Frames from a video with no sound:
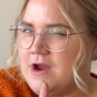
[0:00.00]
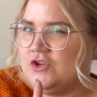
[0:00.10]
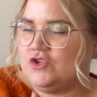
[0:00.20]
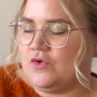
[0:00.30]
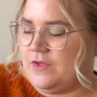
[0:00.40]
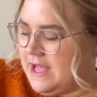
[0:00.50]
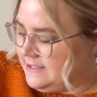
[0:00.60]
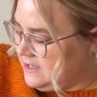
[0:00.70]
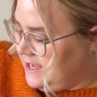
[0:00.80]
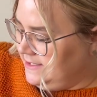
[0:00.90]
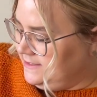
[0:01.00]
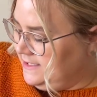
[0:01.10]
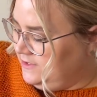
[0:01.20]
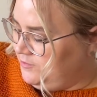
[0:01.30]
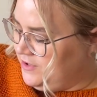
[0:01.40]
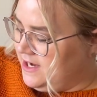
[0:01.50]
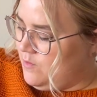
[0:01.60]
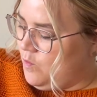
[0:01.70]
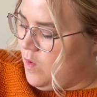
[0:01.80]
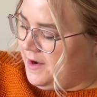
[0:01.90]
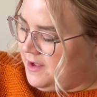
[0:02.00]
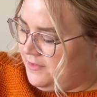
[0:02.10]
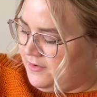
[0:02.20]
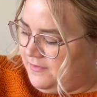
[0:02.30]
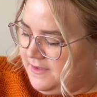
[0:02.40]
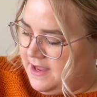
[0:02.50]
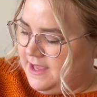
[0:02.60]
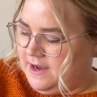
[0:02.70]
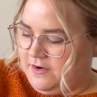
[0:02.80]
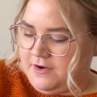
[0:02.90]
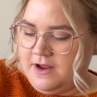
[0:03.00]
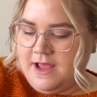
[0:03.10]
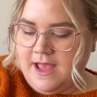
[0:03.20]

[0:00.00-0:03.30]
I show that, I did bring one other thing here.